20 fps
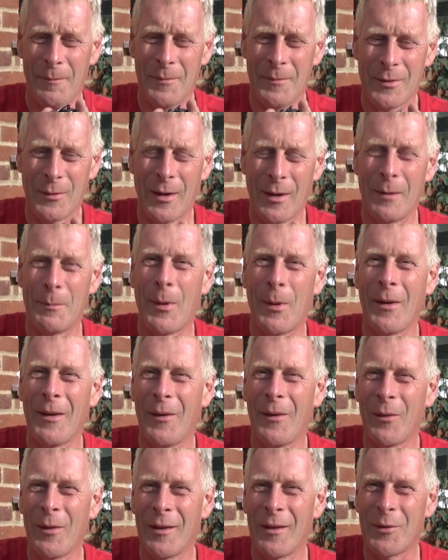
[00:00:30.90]
So I had a
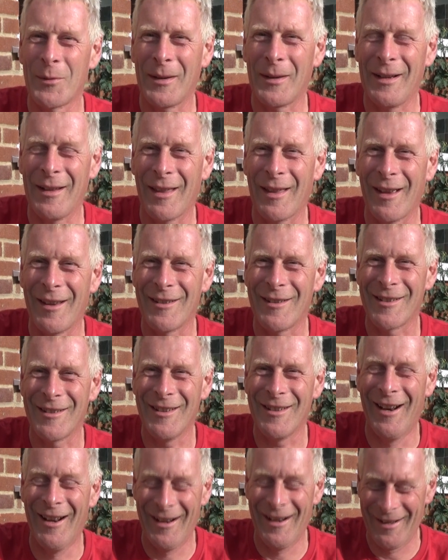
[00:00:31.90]
pint on the
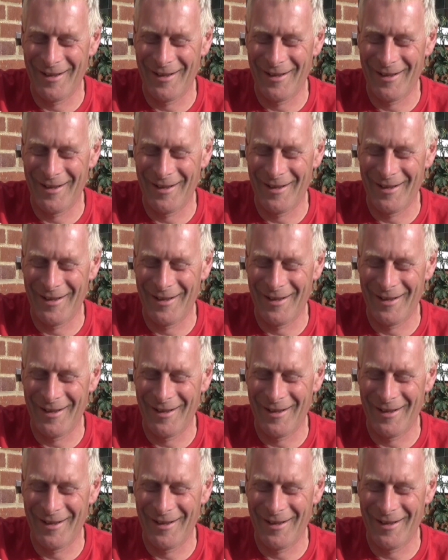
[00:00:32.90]
20,000.